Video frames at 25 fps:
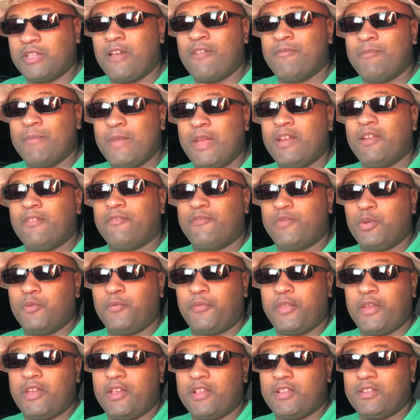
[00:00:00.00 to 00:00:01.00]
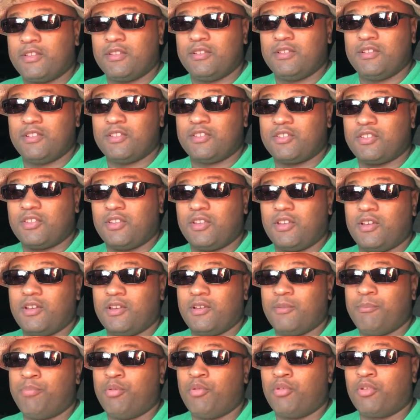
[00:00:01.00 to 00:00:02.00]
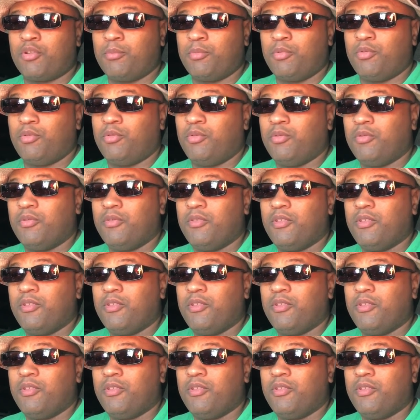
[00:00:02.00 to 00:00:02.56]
I've made a few things in this portable